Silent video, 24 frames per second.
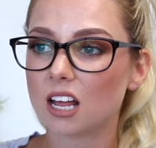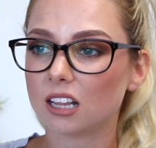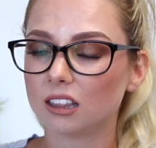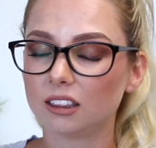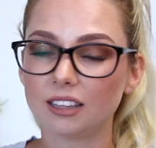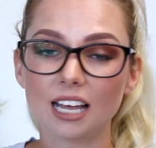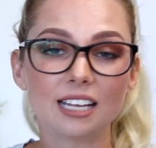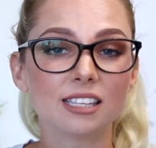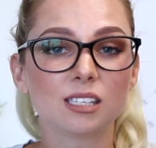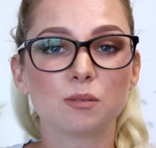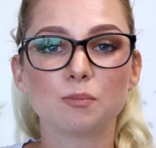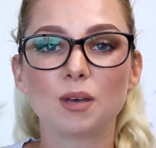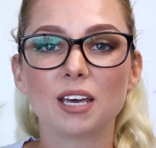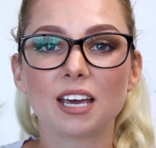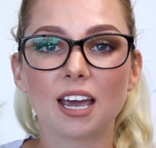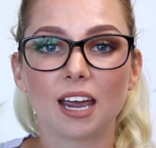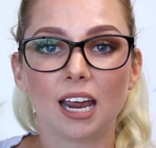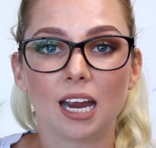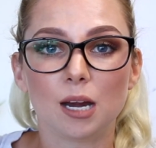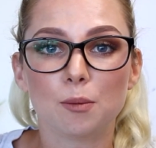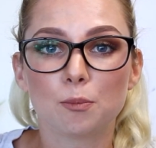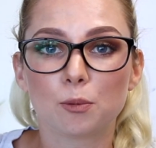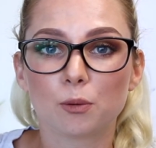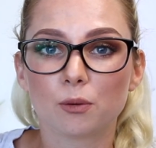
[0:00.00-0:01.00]
let's make
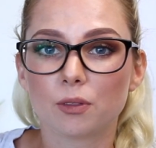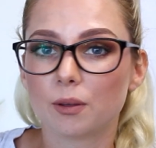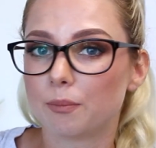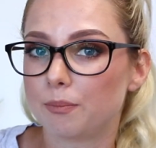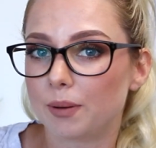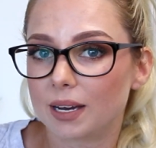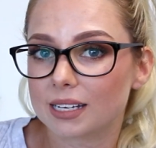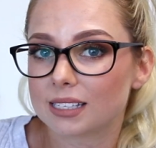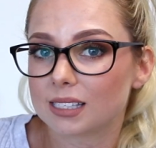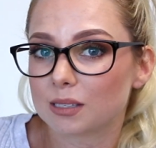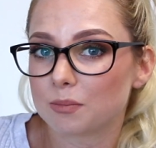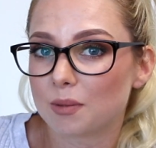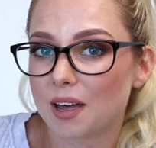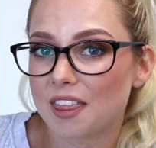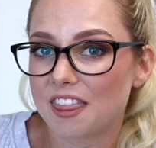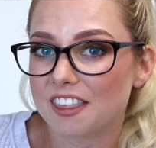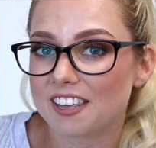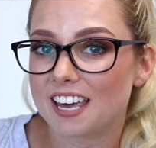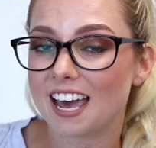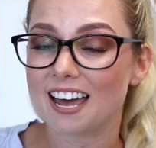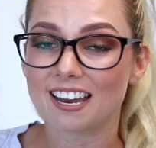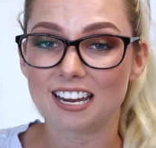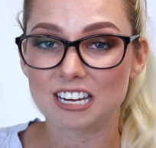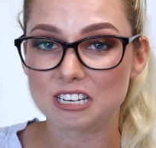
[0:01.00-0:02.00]
April the best month
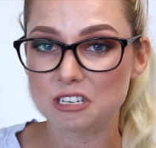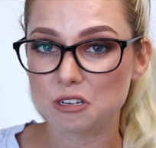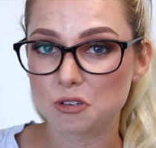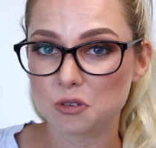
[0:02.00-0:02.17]
yet and